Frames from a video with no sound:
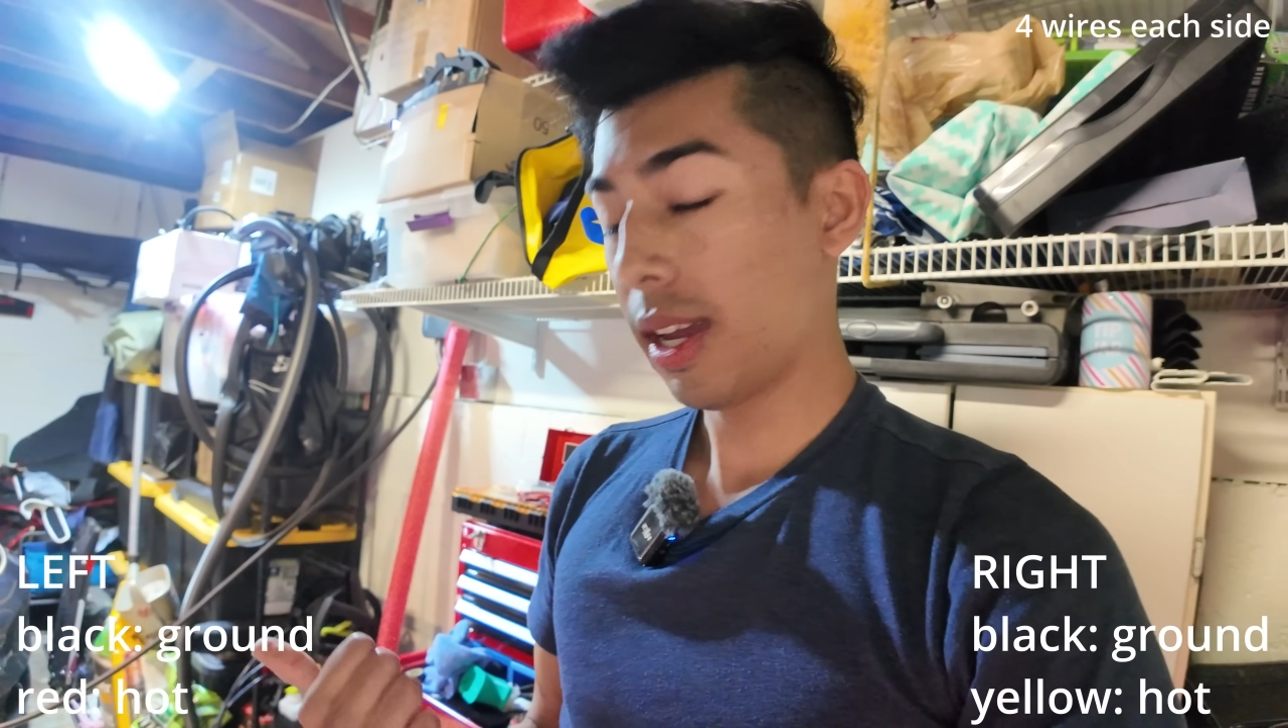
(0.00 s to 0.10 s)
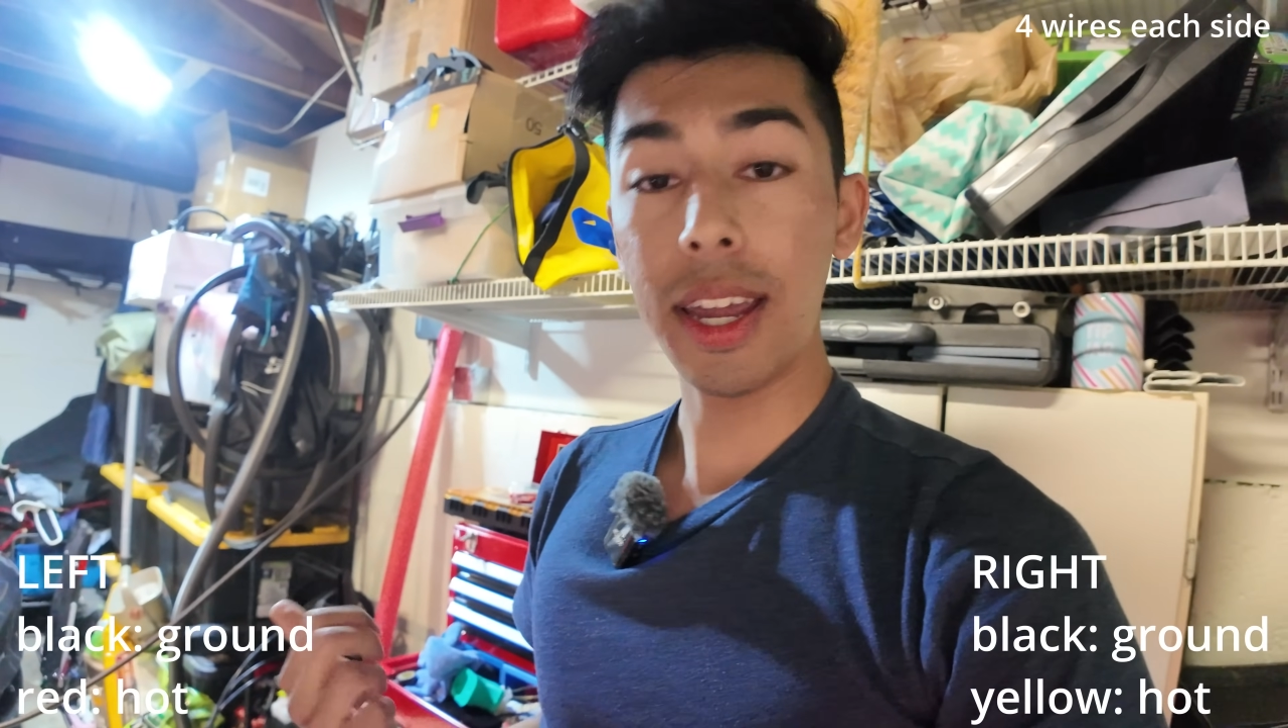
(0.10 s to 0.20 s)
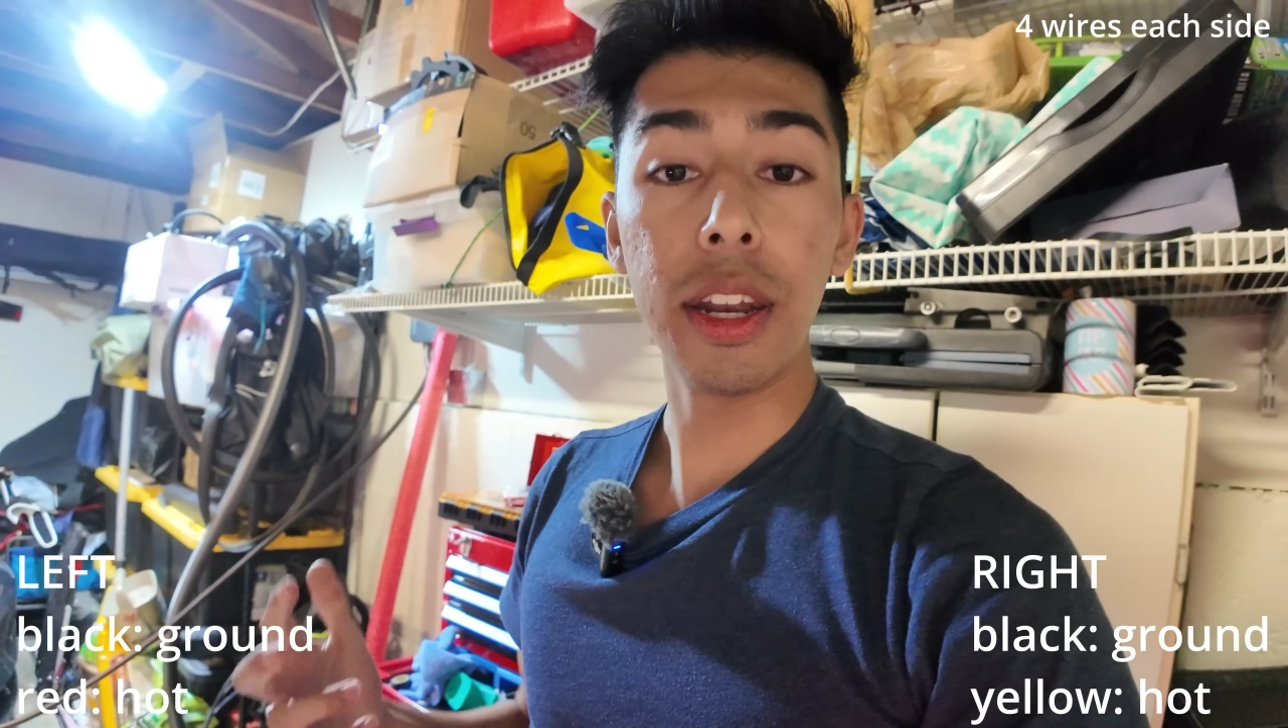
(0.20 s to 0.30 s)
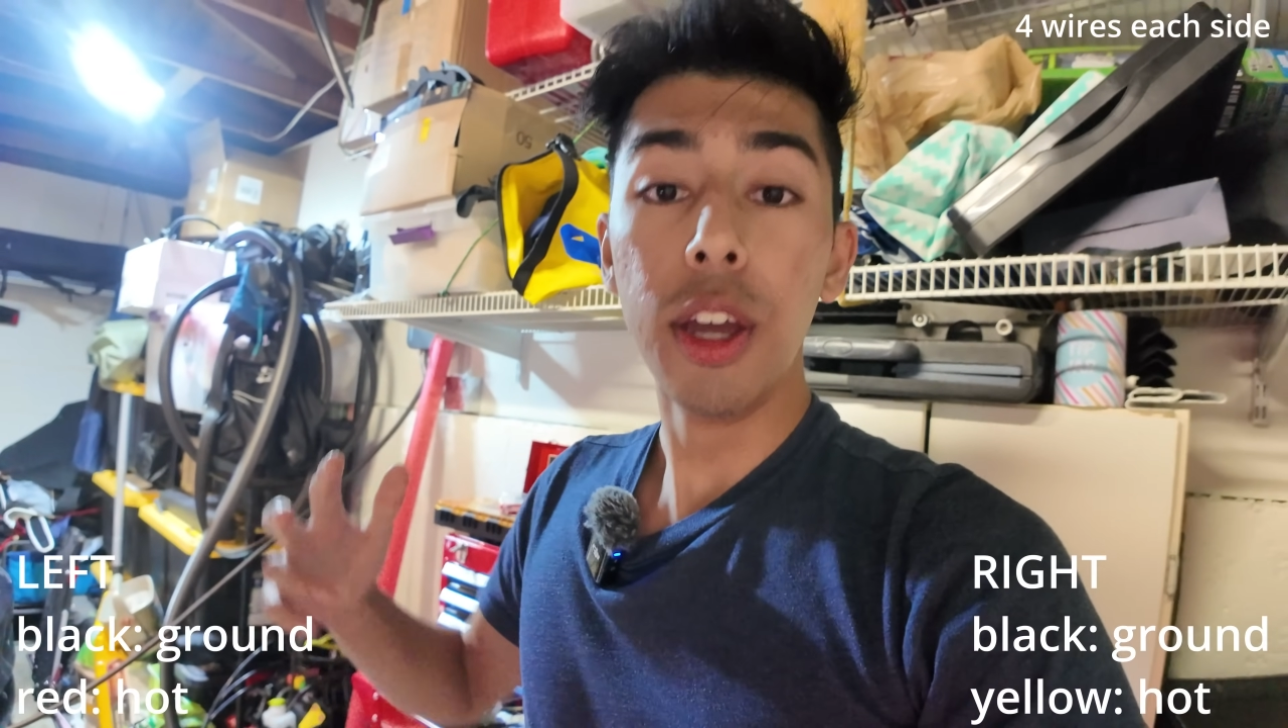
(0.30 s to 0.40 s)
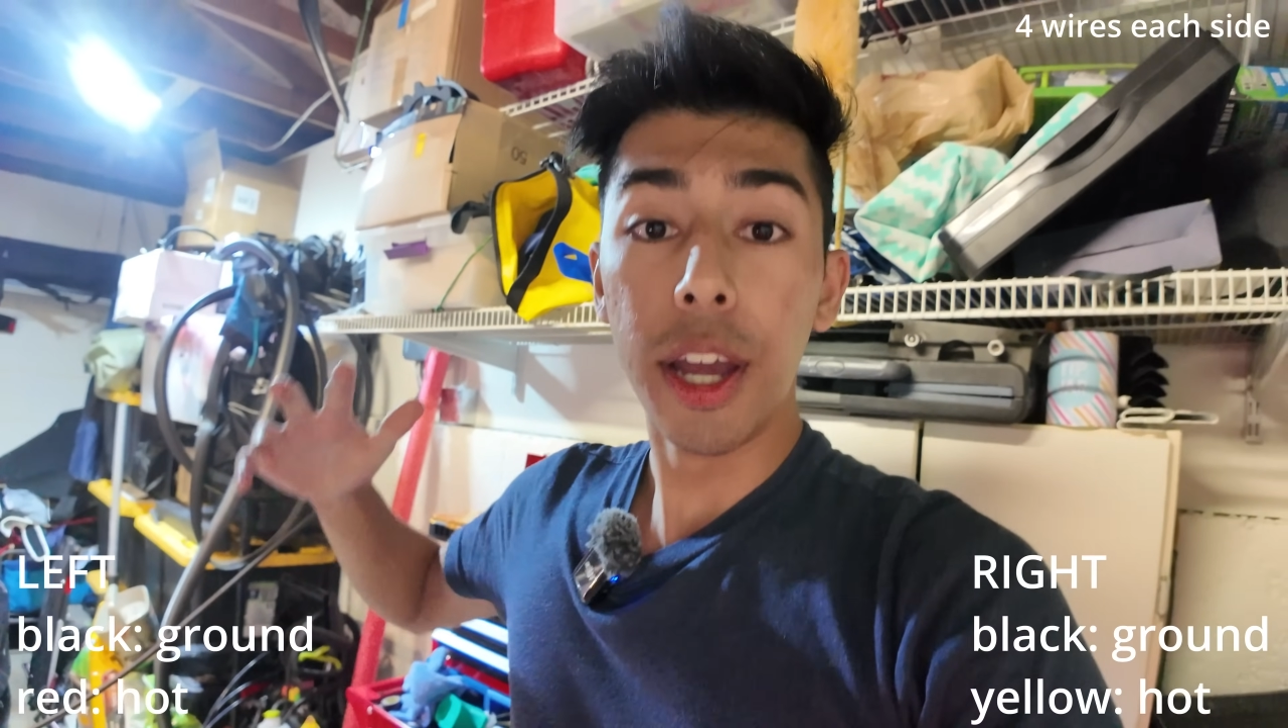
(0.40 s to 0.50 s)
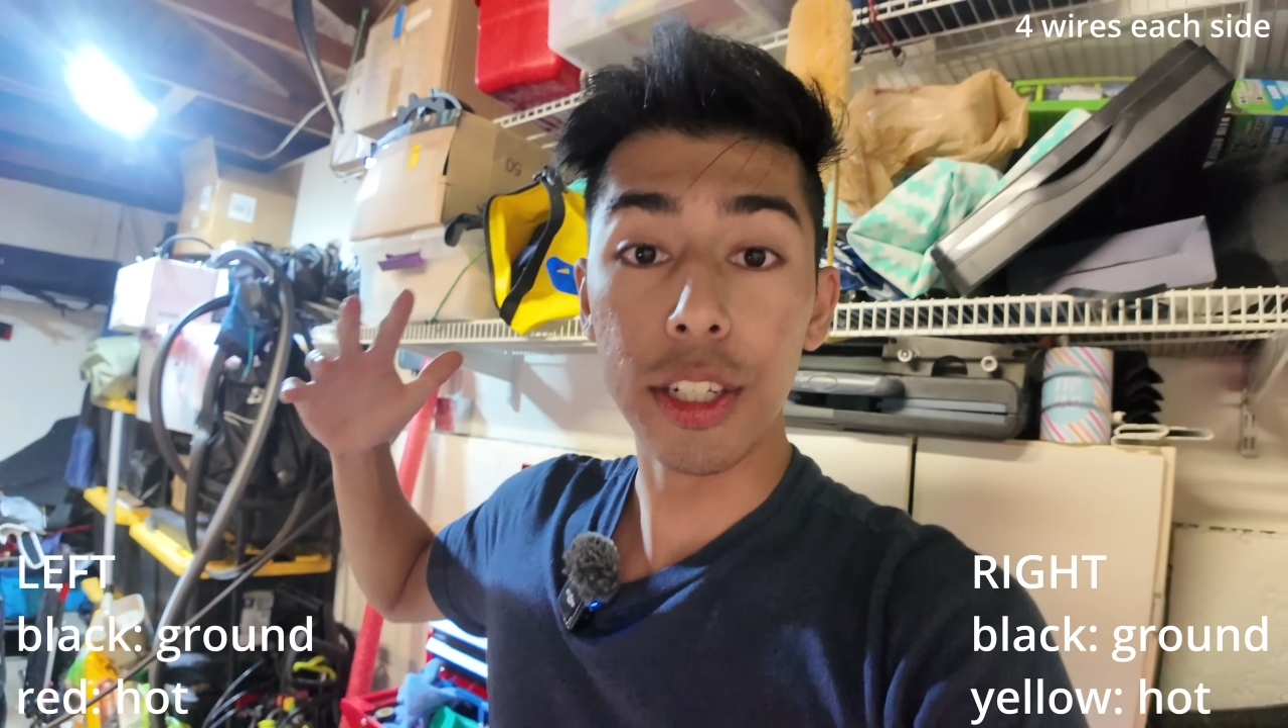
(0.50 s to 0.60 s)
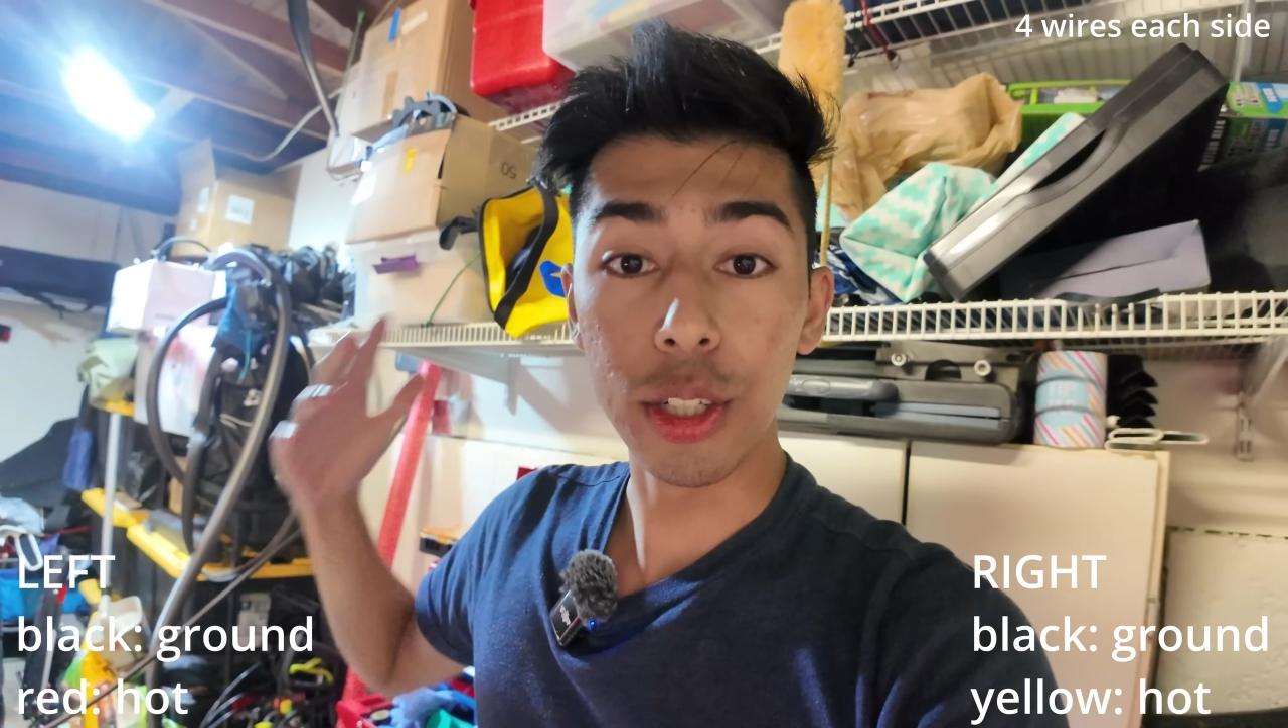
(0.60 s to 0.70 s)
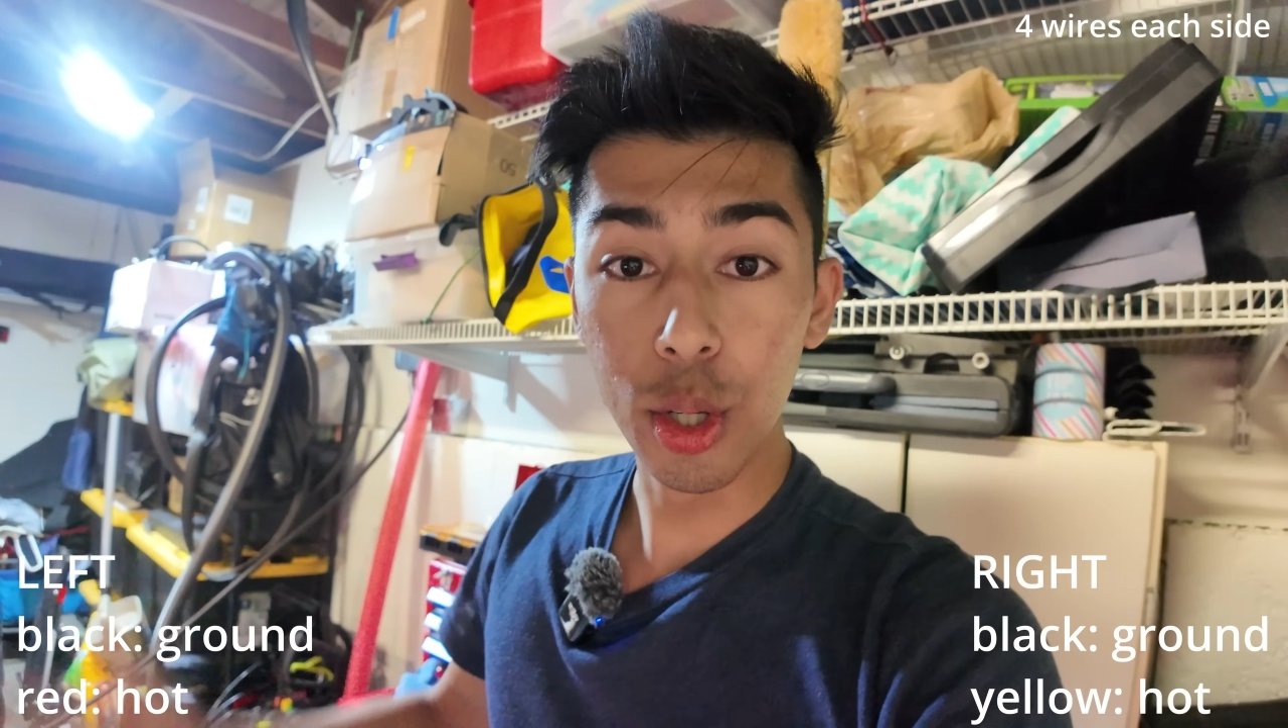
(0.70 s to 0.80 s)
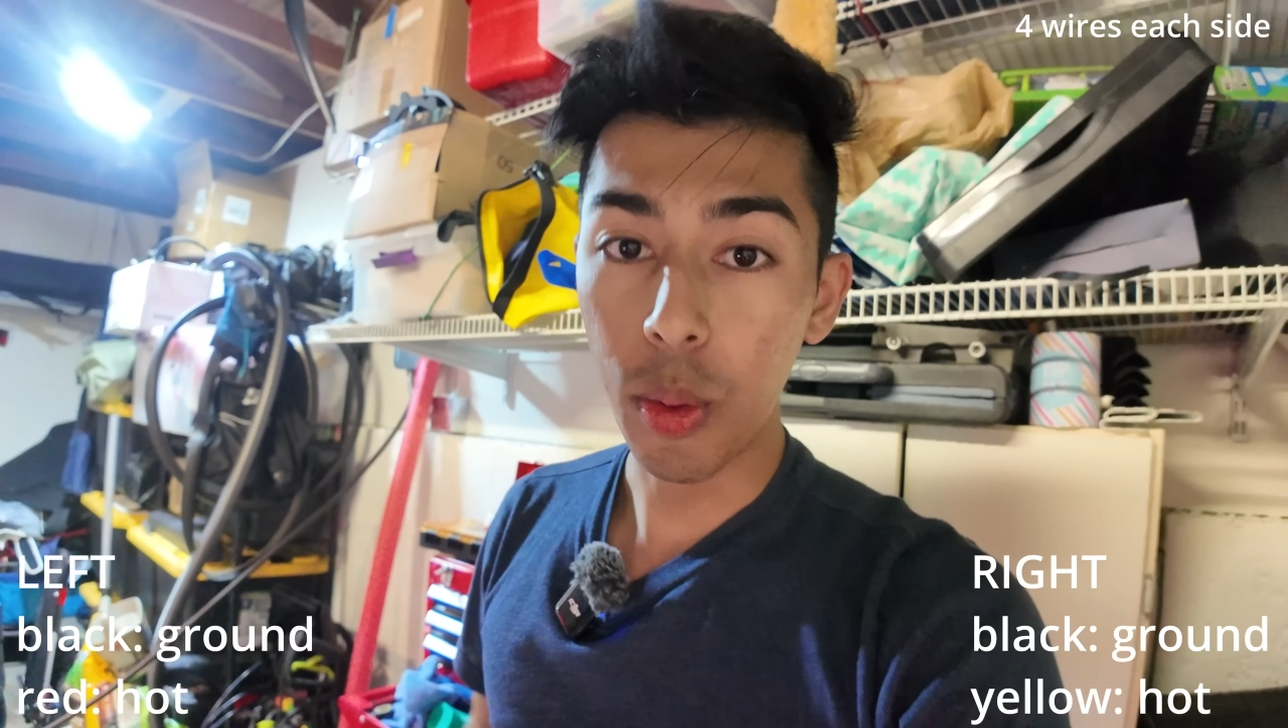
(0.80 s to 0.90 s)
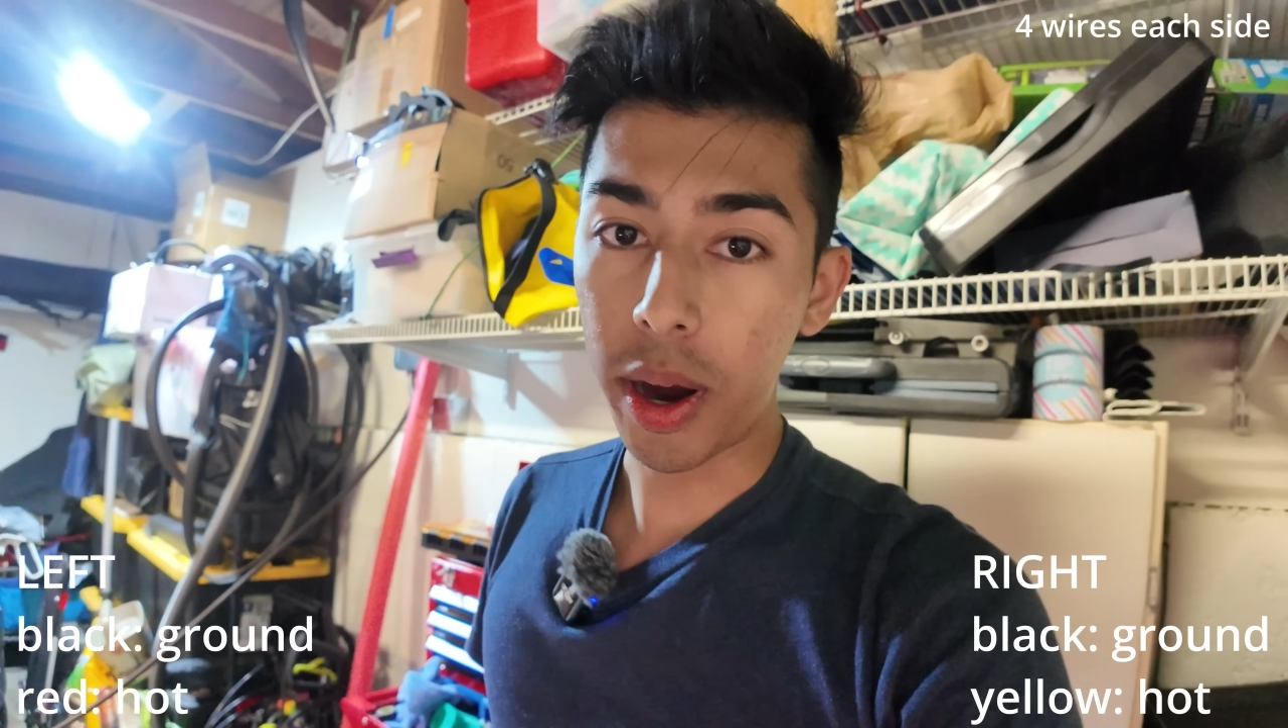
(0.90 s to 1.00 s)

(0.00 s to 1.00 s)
Again, it's the two